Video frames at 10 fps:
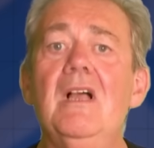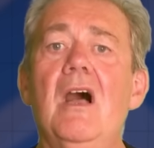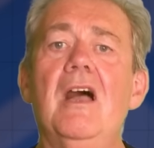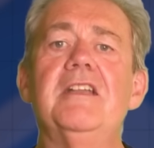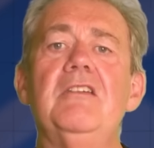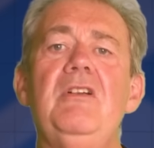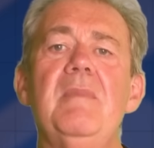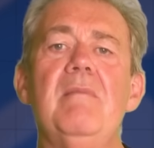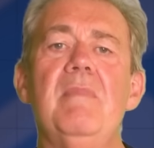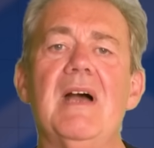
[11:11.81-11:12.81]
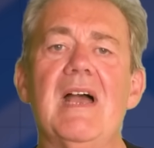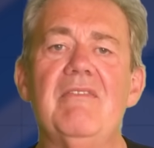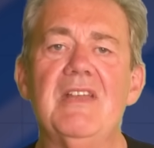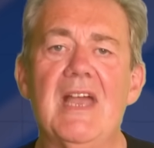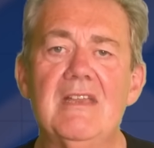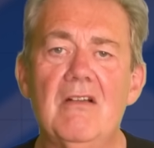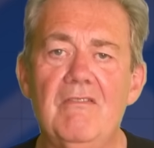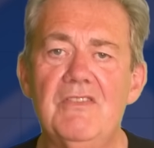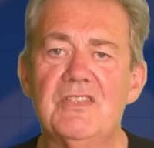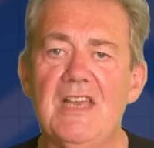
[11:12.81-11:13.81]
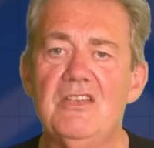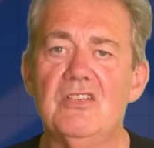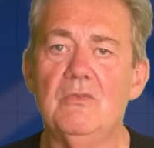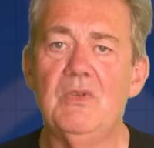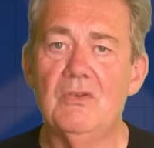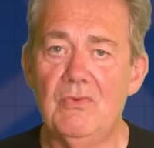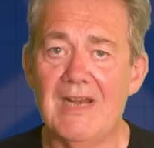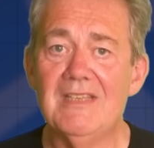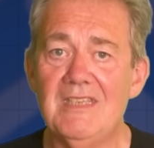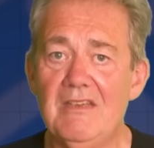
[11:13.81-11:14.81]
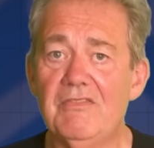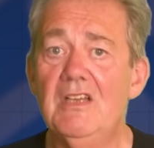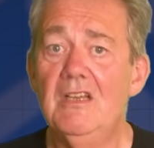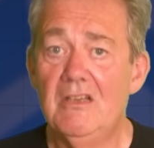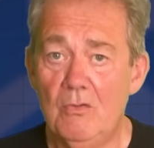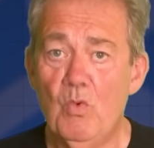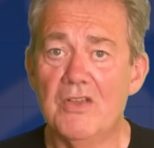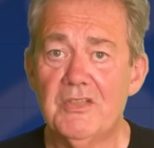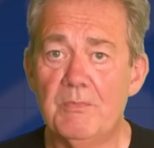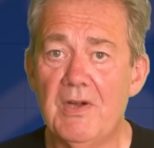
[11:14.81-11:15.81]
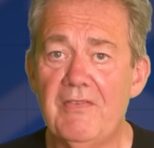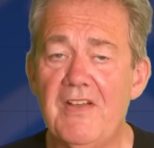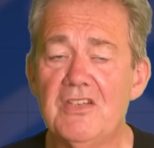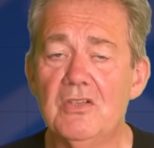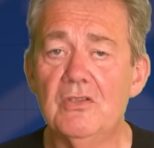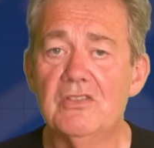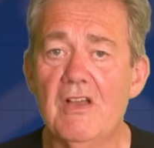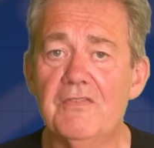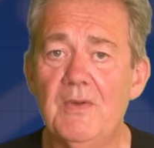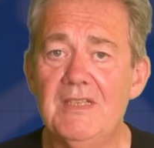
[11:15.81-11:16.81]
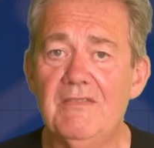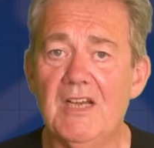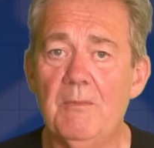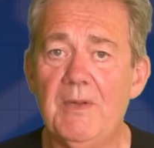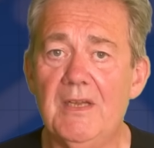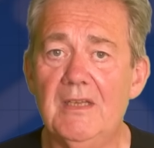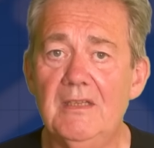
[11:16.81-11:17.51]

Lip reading: I can remember having a conversation with a relative who was a professional software developer